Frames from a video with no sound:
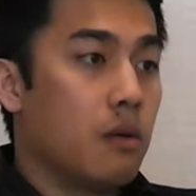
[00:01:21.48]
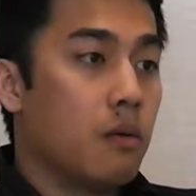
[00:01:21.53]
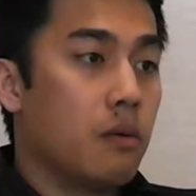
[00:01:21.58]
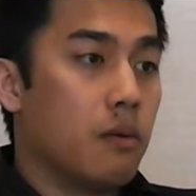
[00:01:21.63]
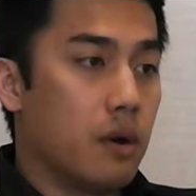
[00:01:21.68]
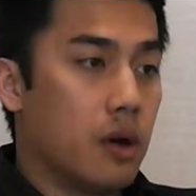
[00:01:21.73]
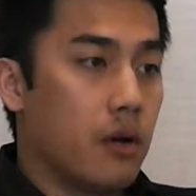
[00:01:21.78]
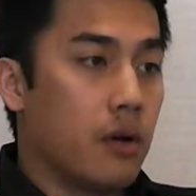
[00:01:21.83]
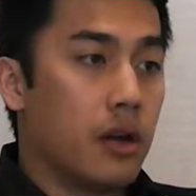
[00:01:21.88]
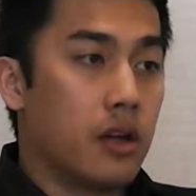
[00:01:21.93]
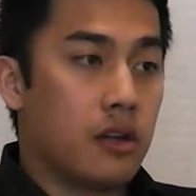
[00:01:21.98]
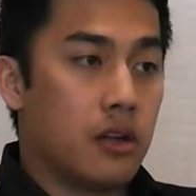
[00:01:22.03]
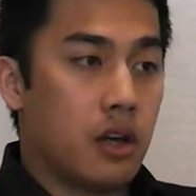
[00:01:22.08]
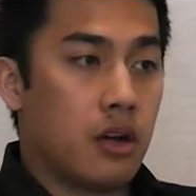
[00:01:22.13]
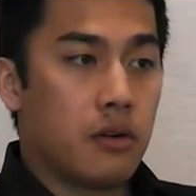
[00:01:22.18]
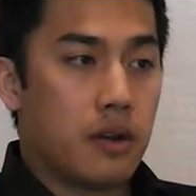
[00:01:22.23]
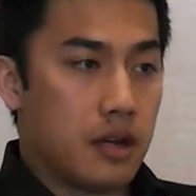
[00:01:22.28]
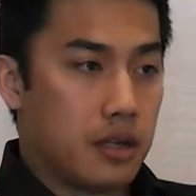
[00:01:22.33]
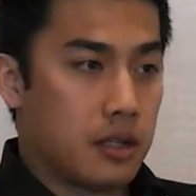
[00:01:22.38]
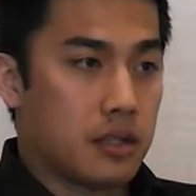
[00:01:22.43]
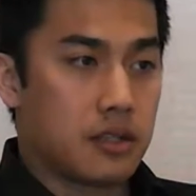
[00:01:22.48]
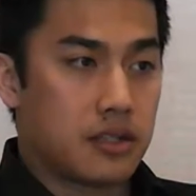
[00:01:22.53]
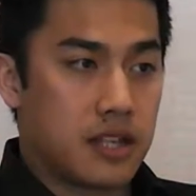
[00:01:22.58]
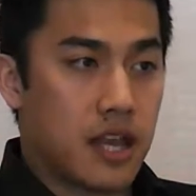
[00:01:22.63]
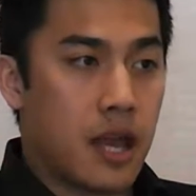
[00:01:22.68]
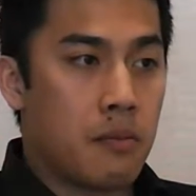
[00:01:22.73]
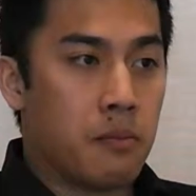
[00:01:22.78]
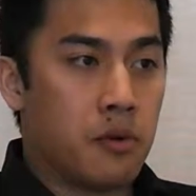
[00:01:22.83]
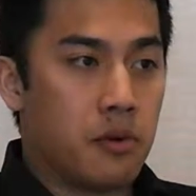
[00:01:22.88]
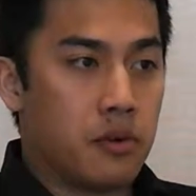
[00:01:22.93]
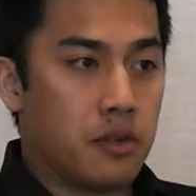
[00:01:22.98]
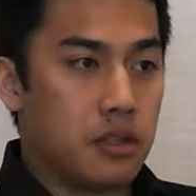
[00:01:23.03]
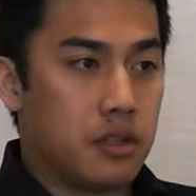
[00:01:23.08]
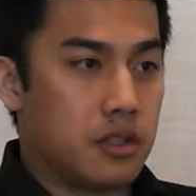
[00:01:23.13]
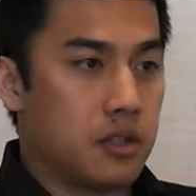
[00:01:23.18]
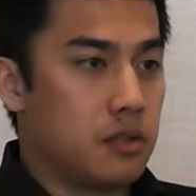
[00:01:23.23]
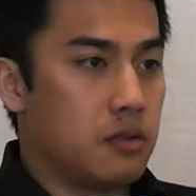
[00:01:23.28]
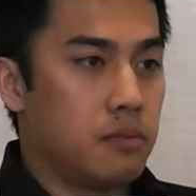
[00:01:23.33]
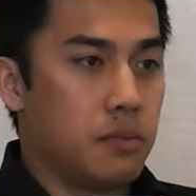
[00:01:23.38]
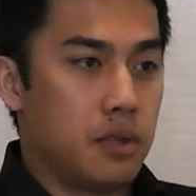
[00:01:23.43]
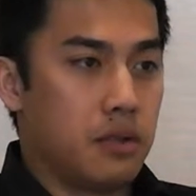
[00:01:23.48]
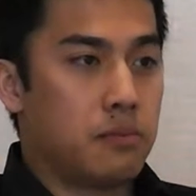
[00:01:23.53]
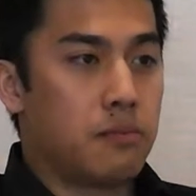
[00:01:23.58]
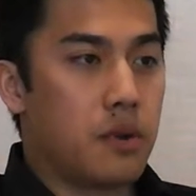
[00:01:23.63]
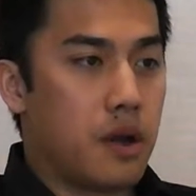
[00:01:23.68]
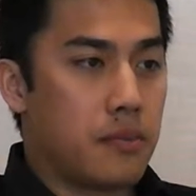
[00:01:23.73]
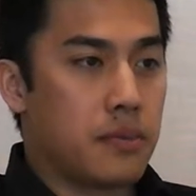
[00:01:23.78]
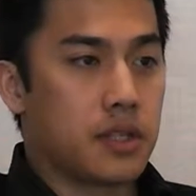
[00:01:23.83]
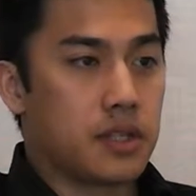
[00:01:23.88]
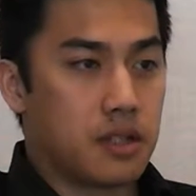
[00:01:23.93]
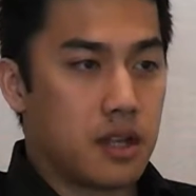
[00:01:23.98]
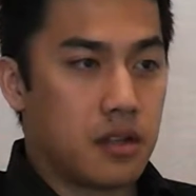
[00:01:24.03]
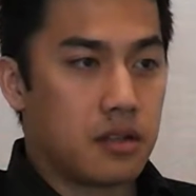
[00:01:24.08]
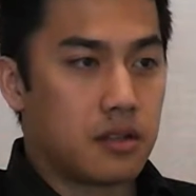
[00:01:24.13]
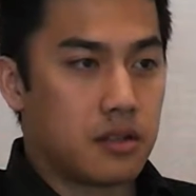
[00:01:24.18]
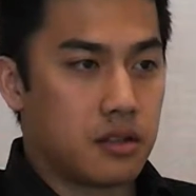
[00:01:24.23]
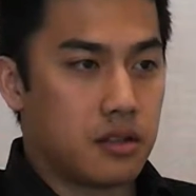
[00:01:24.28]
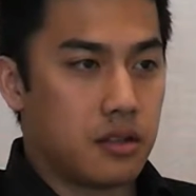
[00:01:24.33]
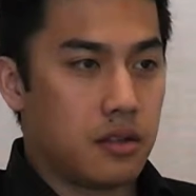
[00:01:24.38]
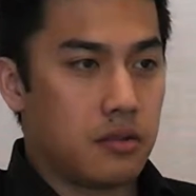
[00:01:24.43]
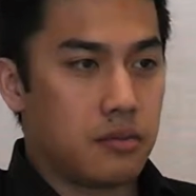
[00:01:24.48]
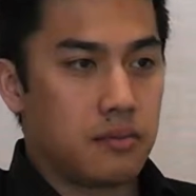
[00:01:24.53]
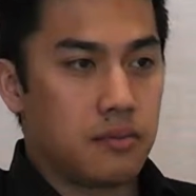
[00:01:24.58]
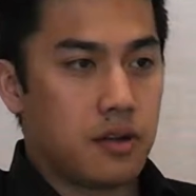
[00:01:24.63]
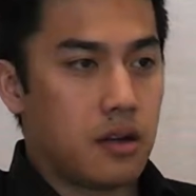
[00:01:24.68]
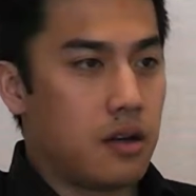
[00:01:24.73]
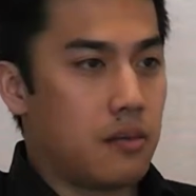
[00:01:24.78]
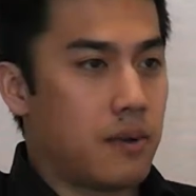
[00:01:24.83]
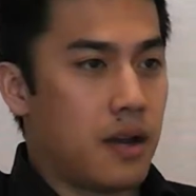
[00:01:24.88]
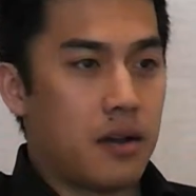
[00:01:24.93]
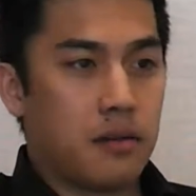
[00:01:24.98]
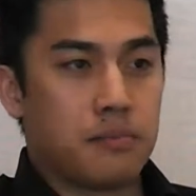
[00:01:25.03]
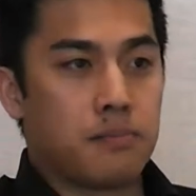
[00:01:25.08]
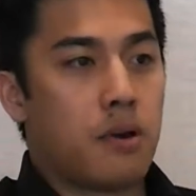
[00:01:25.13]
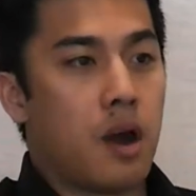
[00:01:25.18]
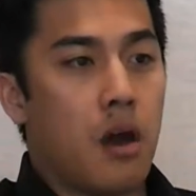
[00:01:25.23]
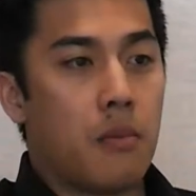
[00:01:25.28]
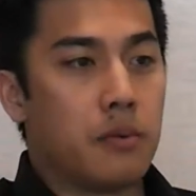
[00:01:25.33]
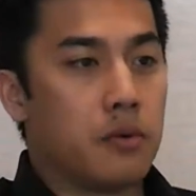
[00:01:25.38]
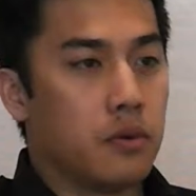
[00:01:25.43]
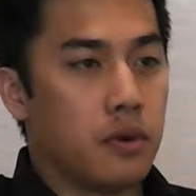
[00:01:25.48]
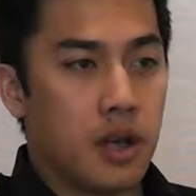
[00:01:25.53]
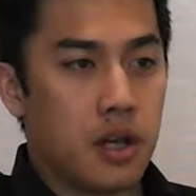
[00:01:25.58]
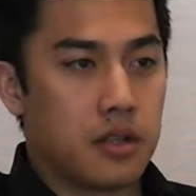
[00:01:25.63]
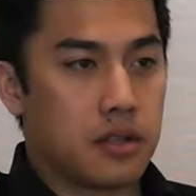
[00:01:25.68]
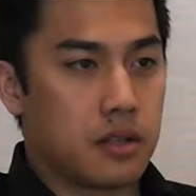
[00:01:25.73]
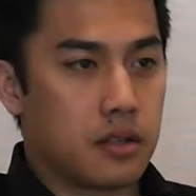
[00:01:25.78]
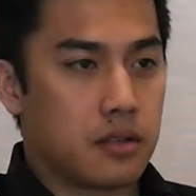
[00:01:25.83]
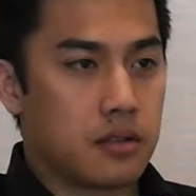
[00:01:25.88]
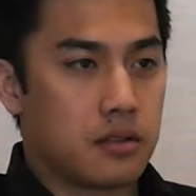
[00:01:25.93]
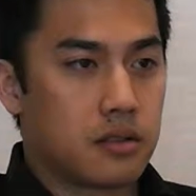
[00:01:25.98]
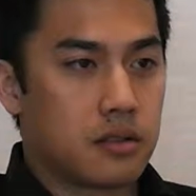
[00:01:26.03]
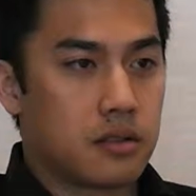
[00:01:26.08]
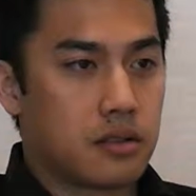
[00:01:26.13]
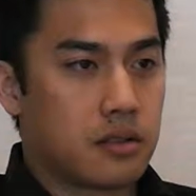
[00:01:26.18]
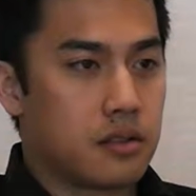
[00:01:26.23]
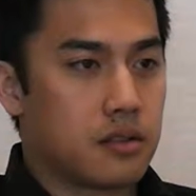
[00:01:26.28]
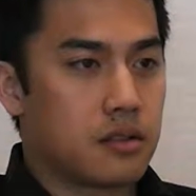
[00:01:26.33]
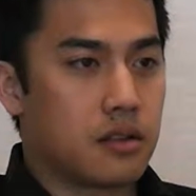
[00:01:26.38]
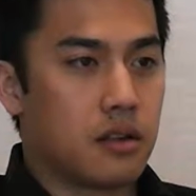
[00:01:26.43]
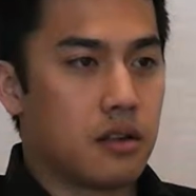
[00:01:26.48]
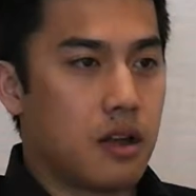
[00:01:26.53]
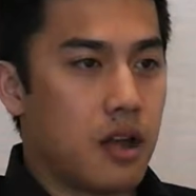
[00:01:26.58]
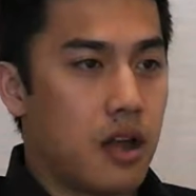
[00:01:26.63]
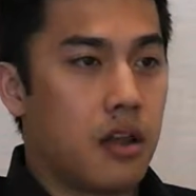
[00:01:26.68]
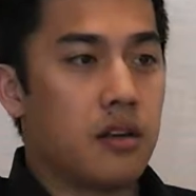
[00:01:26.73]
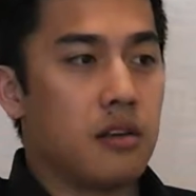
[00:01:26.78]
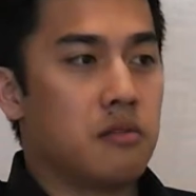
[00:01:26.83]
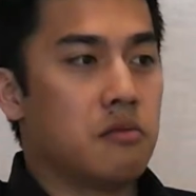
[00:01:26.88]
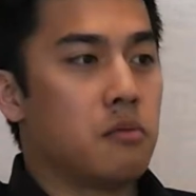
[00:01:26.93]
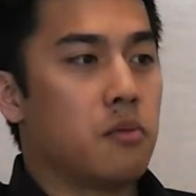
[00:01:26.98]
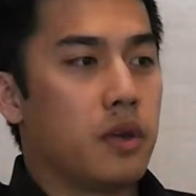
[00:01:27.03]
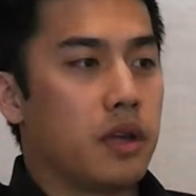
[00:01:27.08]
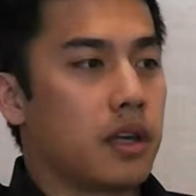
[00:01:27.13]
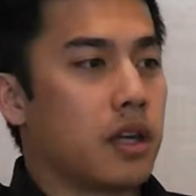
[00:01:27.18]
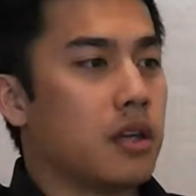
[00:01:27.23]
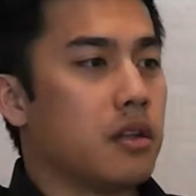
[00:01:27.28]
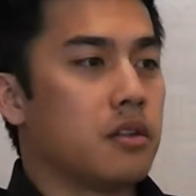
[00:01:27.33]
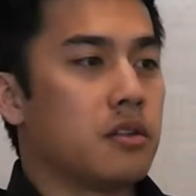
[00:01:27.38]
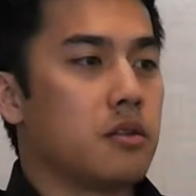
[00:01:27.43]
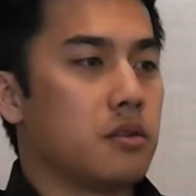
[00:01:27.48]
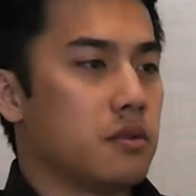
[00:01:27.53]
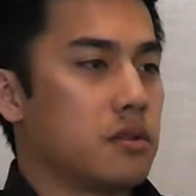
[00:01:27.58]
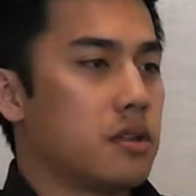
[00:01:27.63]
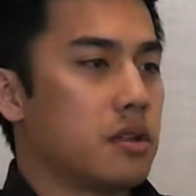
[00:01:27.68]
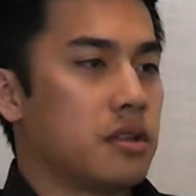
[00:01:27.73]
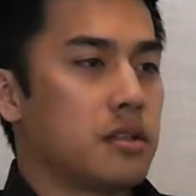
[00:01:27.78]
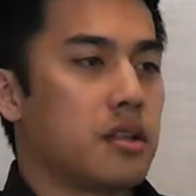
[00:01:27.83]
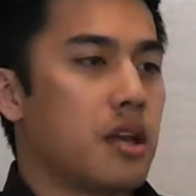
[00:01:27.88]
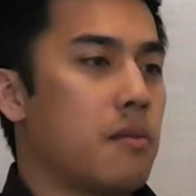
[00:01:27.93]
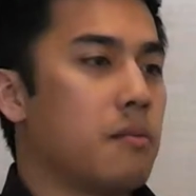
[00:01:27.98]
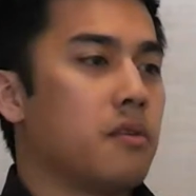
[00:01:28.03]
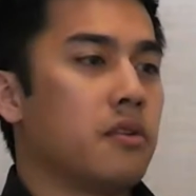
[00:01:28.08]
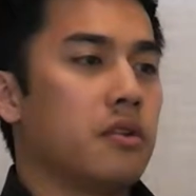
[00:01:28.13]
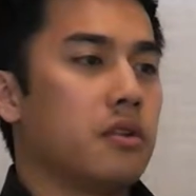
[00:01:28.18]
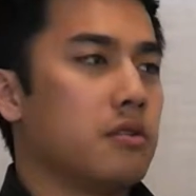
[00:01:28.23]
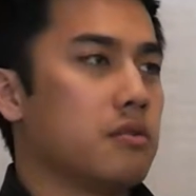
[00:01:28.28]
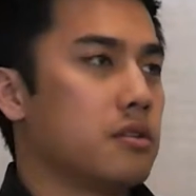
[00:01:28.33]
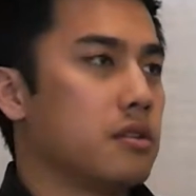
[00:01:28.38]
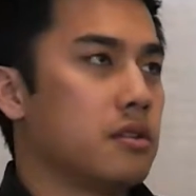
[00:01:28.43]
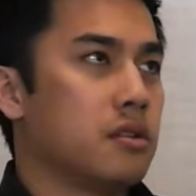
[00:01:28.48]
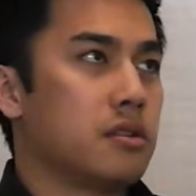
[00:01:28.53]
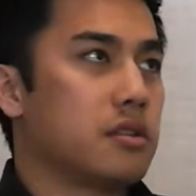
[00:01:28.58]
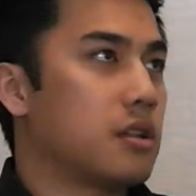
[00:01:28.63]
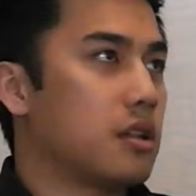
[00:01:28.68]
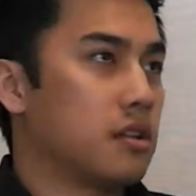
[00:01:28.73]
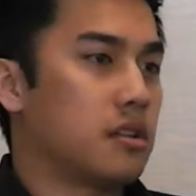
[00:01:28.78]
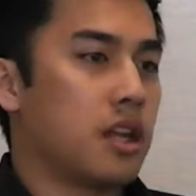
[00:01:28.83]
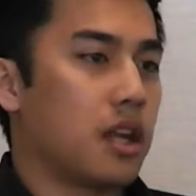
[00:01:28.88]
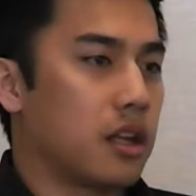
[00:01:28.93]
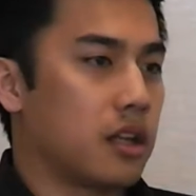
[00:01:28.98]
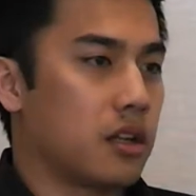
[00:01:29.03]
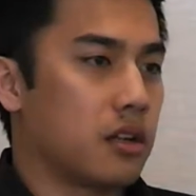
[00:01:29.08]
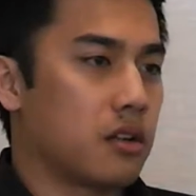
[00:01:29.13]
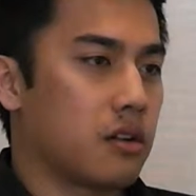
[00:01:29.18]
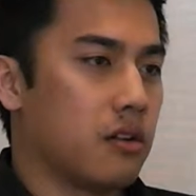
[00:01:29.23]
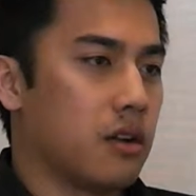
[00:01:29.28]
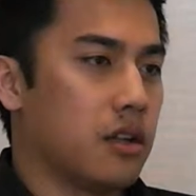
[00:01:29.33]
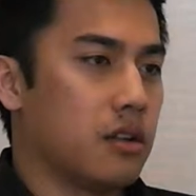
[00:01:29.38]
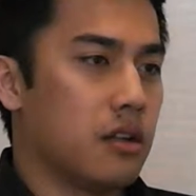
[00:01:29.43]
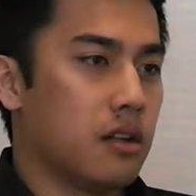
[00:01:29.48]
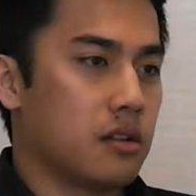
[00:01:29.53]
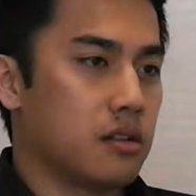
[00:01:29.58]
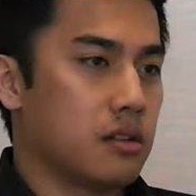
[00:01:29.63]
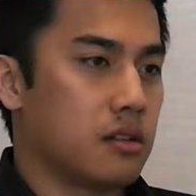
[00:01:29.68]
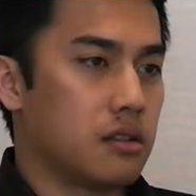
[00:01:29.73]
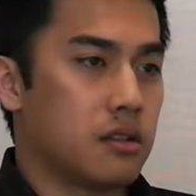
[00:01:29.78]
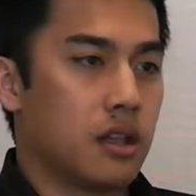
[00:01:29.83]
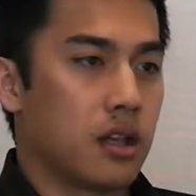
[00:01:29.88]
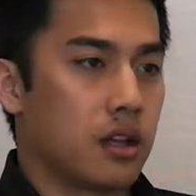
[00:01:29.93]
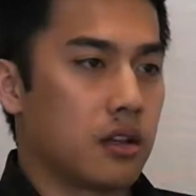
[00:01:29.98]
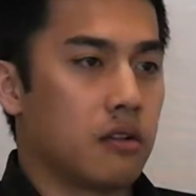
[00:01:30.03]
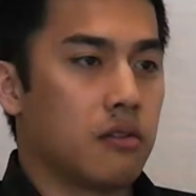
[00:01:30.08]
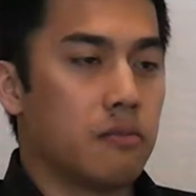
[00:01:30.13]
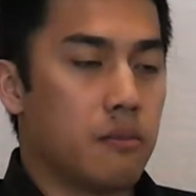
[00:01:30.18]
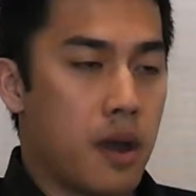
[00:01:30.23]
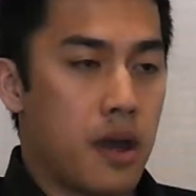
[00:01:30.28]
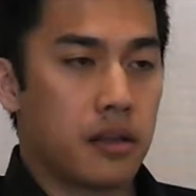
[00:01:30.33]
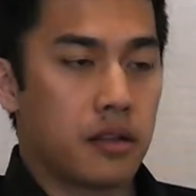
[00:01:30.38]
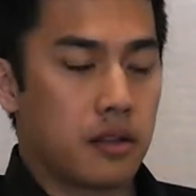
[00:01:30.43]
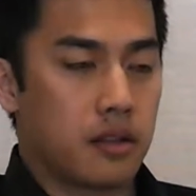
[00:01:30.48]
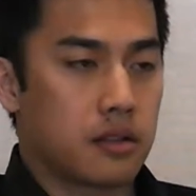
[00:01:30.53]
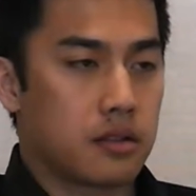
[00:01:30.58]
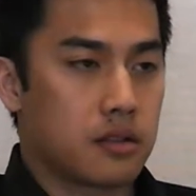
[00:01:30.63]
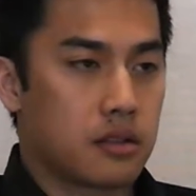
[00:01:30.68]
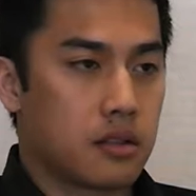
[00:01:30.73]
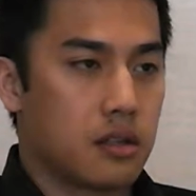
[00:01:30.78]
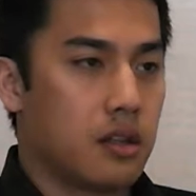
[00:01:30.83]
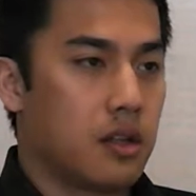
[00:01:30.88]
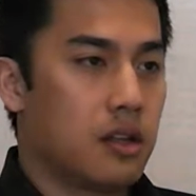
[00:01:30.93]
Well, I know that the sample needs to be representative of our populations, and we can choose the sample using statistical and non-statistical methods.